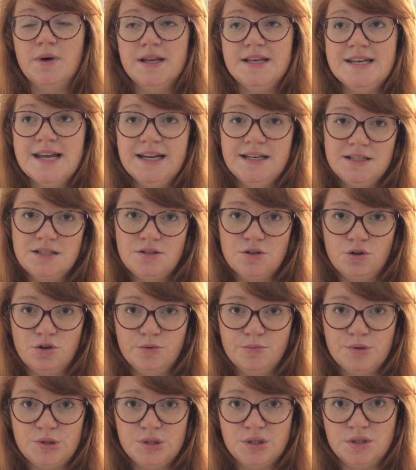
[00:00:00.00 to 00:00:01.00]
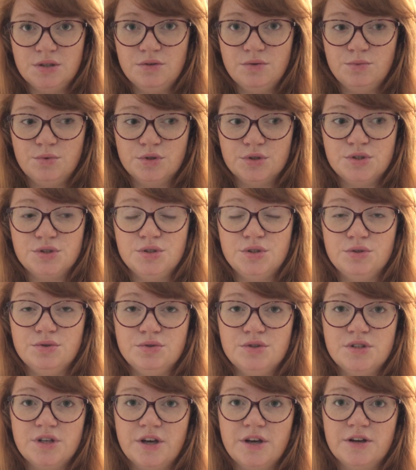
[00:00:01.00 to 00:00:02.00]
My next option was to
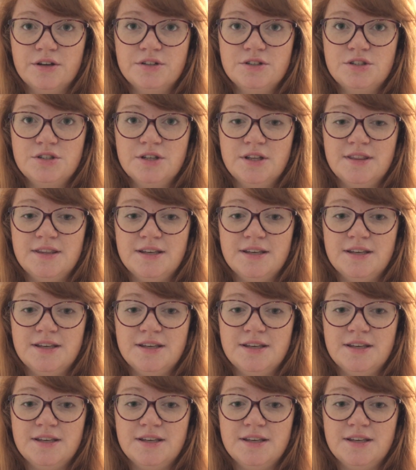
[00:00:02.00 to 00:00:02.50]
search